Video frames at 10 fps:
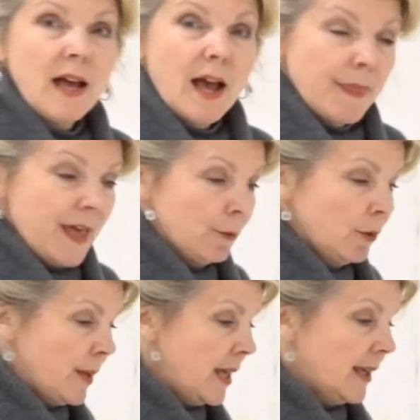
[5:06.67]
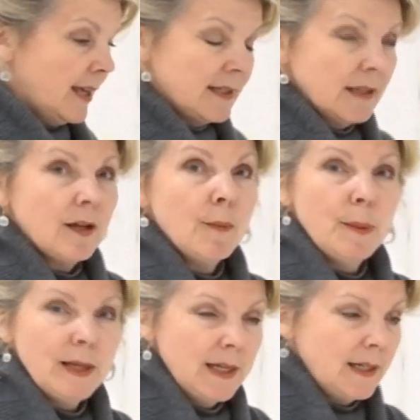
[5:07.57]
and that will make it
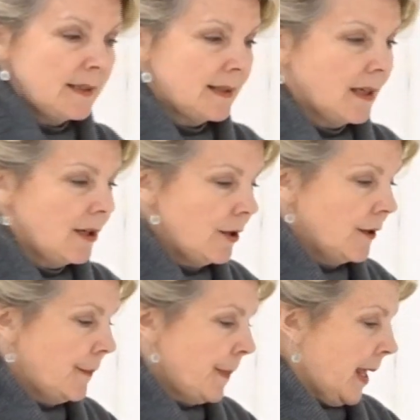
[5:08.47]
completely secure.